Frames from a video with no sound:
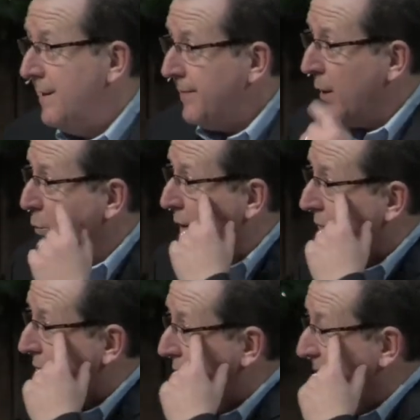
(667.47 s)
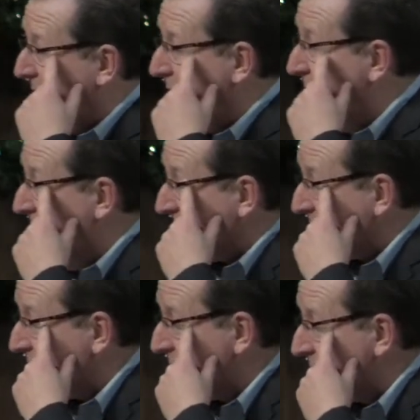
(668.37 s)
There was not
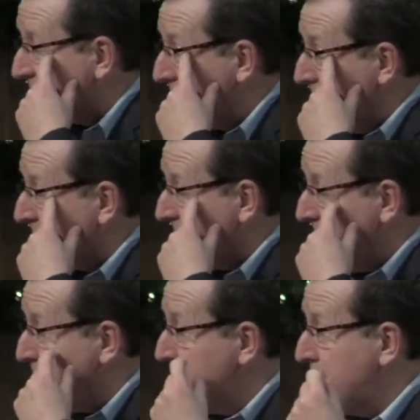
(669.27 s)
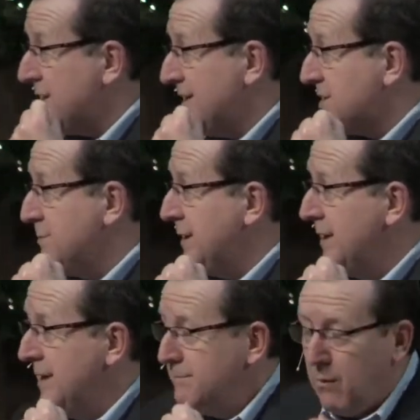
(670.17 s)
Gnosticism in the time of the New Testament,
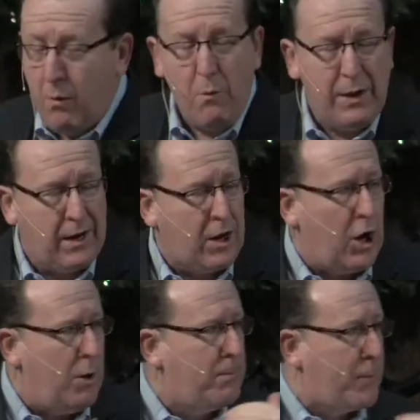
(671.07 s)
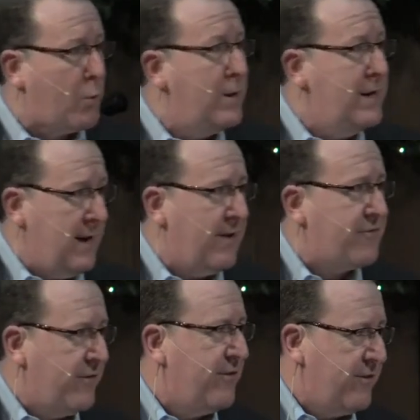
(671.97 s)
but what we could call pre
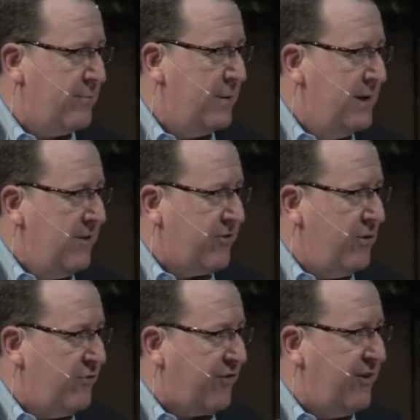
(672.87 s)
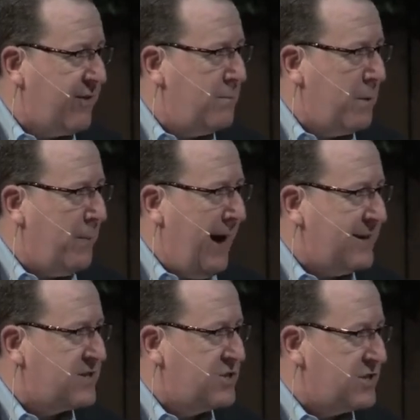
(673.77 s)
Gnosticism. So you see some of the
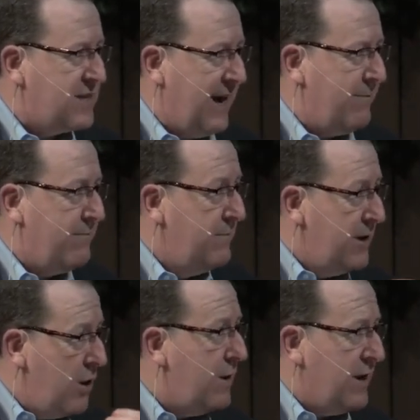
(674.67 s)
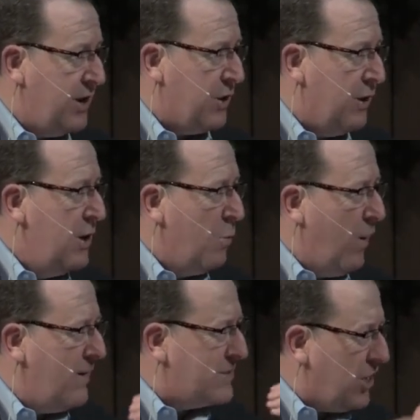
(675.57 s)
passages that I've noted here
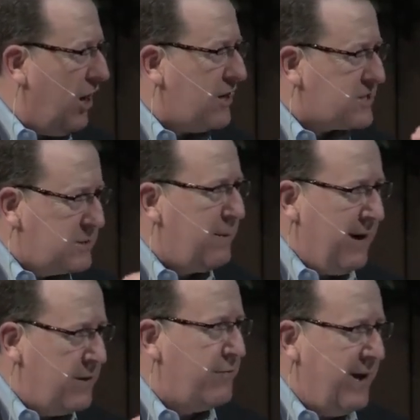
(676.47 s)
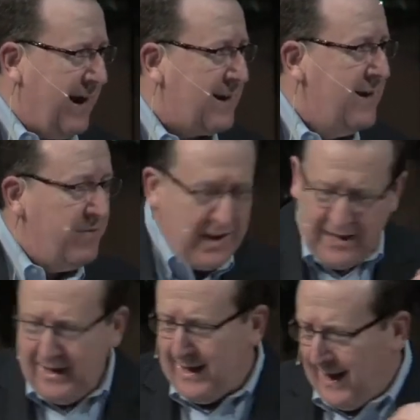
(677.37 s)
where it talks about the fact that
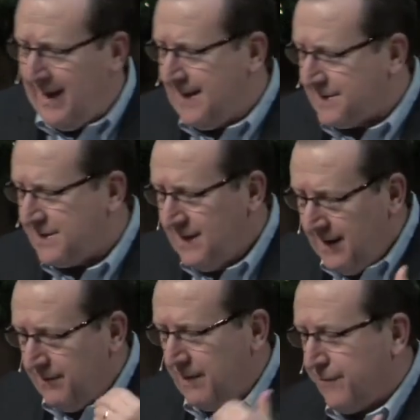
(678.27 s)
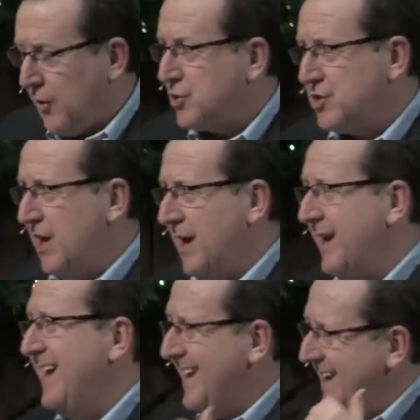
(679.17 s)
he has, even in 1 John,
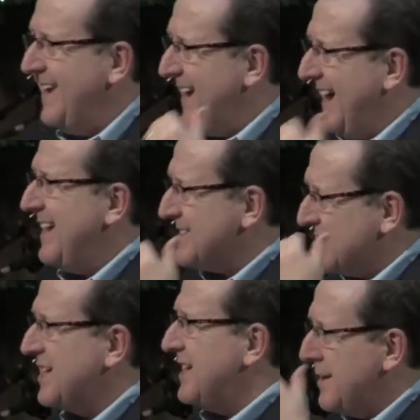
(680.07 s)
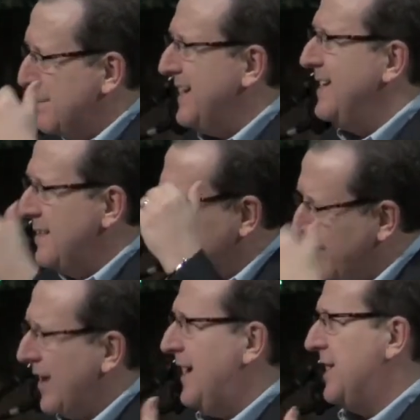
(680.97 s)
he has come in the
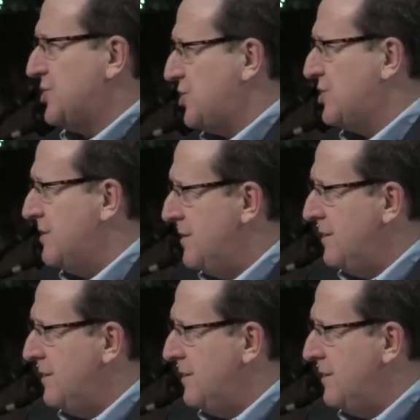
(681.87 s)
flesh.